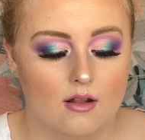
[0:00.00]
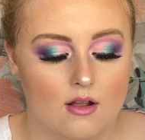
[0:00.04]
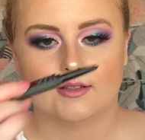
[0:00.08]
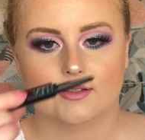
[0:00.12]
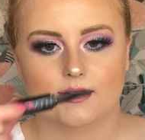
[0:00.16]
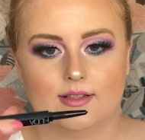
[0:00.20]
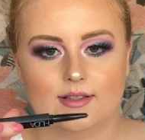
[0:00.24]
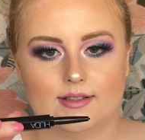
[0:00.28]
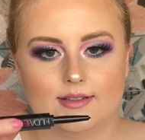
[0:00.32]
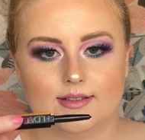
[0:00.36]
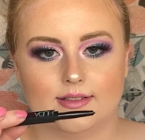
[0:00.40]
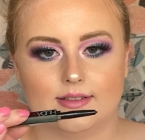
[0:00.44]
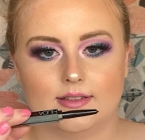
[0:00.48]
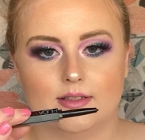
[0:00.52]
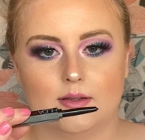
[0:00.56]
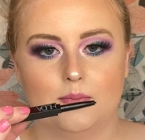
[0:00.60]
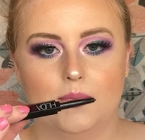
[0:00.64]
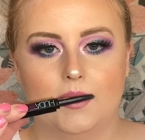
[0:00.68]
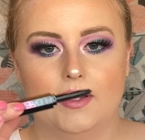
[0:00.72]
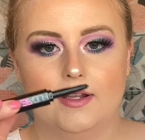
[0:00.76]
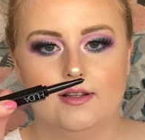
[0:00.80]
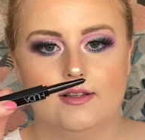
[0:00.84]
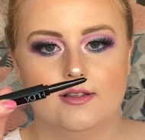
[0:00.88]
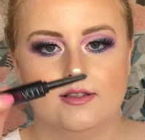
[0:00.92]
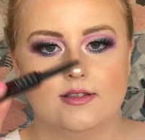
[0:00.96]
So this is the
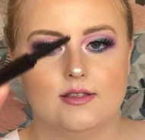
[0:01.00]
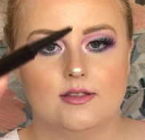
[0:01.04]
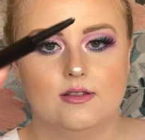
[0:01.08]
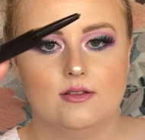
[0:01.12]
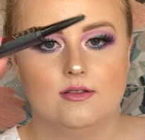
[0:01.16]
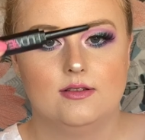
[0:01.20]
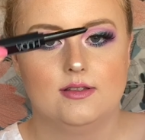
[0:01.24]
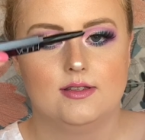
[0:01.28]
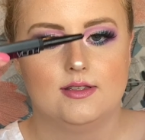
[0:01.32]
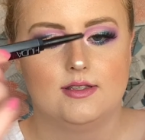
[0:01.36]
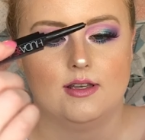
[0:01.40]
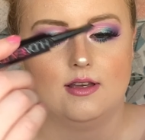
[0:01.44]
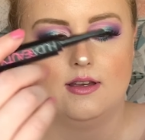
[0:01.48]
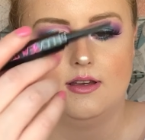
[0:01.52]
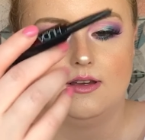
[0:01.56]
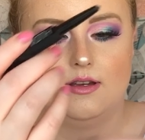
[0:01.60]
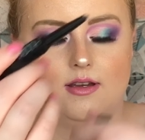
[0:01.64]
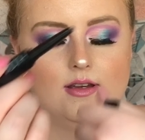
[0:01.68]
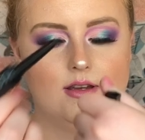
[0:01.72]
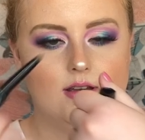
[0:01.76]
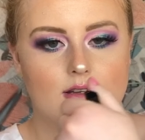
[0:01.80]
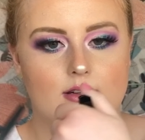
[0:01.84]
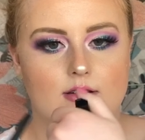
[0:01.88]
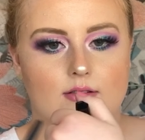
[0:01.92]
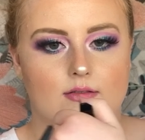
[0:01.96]
pencil
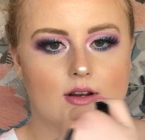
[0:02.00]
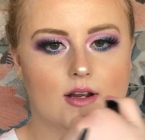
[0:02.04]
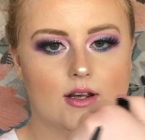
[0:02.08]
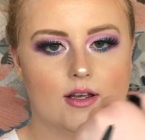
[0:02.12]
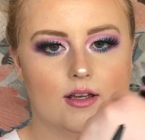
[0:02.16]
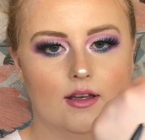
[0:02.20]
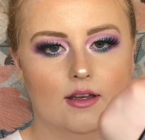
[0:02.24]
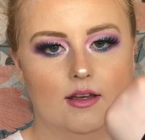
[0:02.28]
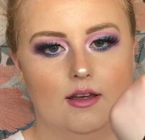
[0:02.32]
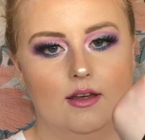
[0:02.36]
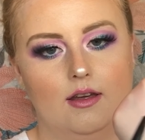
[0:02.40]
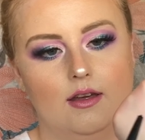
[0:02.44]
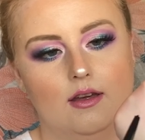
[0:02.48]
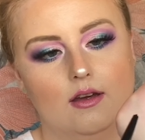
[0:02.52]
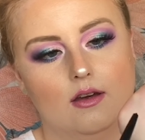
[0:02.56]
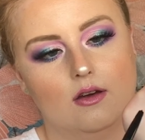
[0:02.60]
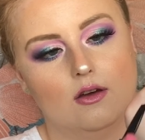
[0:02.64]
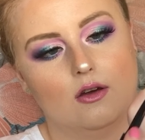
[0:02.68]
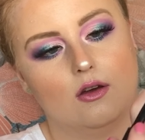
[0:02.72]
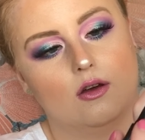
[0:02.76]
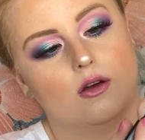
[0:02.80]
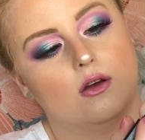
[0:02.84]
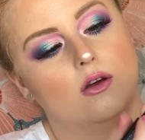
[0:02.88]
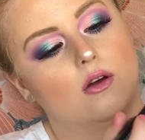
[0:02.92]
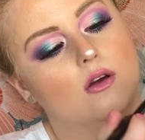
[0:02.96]
side right
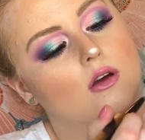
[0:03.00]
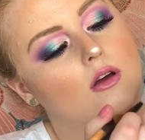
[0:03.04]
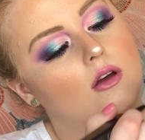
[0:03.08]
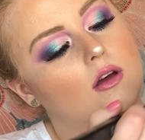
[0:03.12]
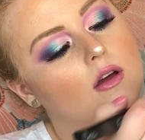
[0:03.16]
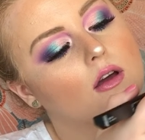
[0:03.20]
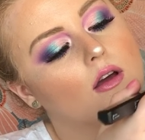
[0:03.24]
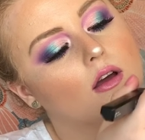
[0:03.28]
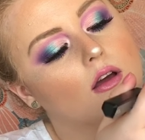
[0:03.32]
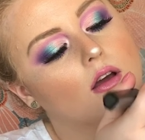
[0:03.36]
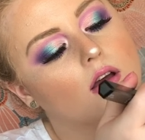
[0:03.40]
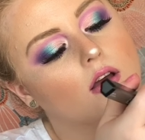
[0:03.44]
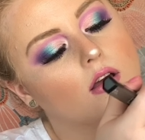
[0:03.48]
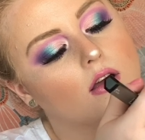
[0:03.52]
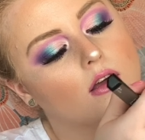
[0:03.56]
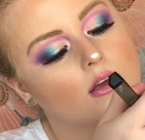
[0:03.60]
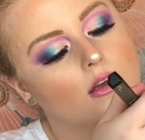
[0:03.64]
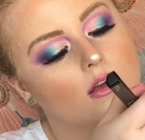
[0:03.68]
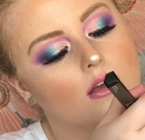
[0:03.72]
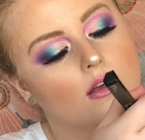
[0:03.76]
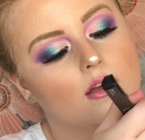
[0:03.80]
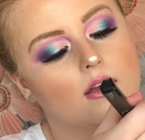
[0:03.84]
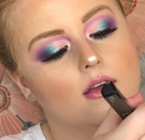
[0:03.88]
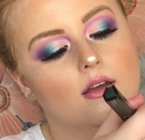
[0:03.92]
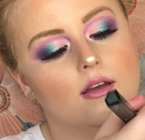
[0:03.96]
here,
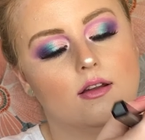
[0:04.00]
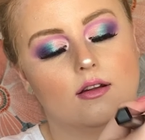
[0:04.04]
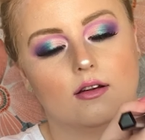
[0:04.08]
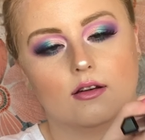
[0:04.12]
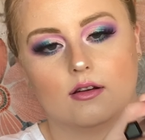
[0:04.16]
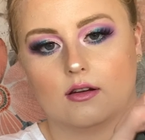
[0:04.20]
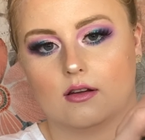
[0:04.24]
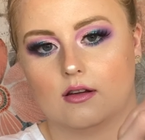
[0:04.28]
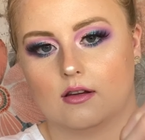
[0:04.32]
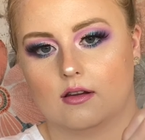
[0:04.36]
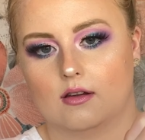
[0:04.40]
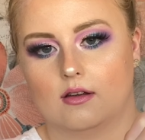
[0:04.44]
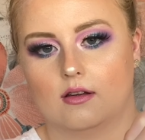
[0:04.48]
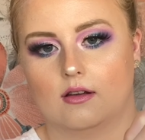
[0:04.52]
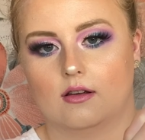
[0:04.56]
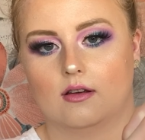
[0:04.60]
and